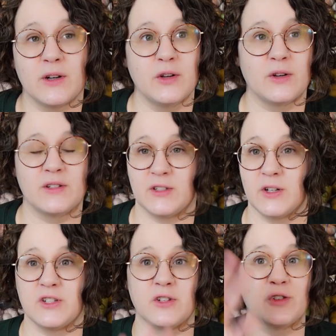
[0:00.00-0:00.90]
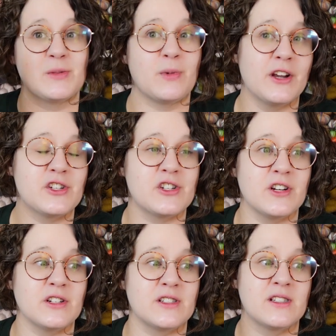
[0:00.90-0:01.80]
you can search through
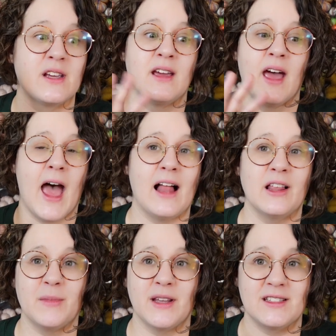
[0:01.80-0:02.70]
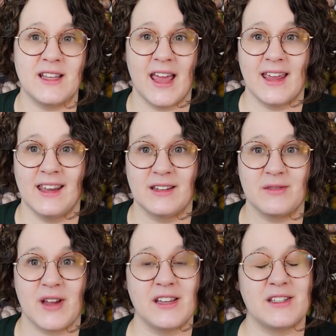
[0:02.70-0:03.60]
Spreadshirts, Elements, and
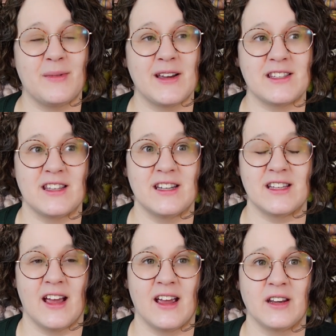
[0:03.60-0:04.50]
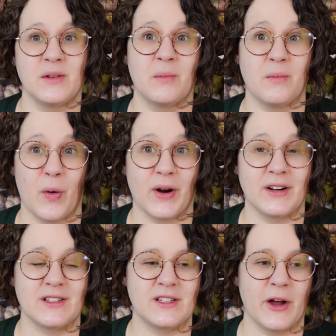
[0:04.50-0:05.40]
customize the design more.
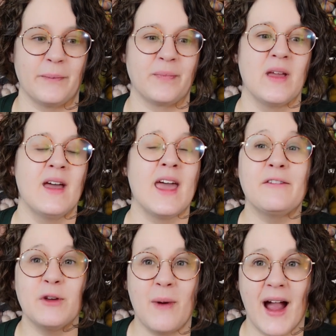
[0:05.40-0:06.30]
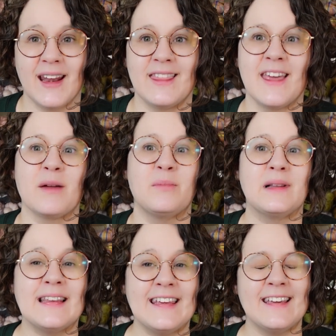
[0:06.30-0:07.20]
So if you buy anything,
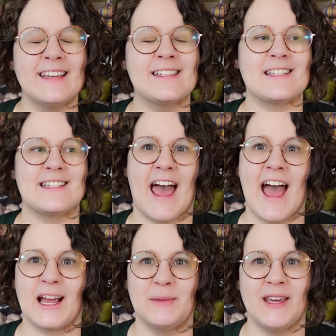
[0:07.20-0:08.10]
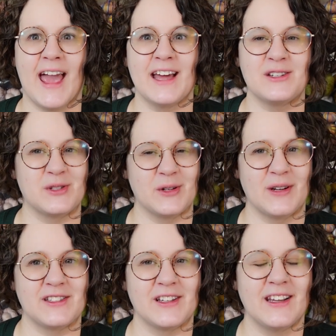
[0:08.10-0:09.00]
please tag me at
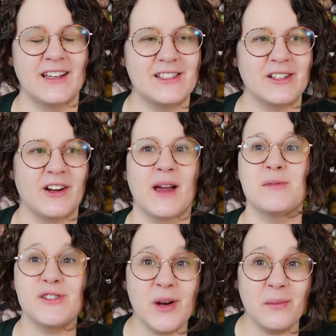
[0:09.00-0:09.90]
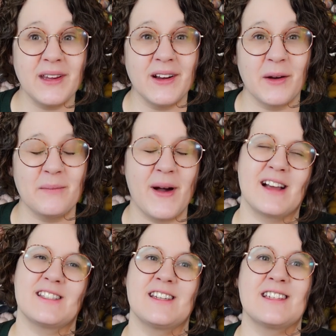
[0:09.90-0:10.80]
DoSoKnits on Instagram. Show me your
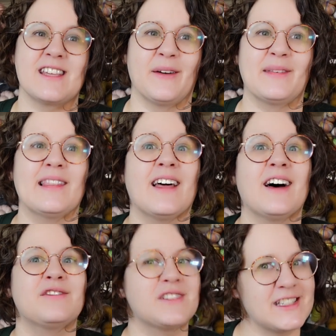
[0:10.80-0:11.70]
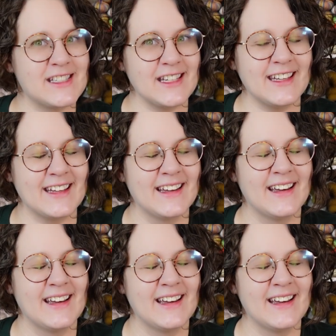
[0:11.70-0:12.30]
unboxings. I would love to see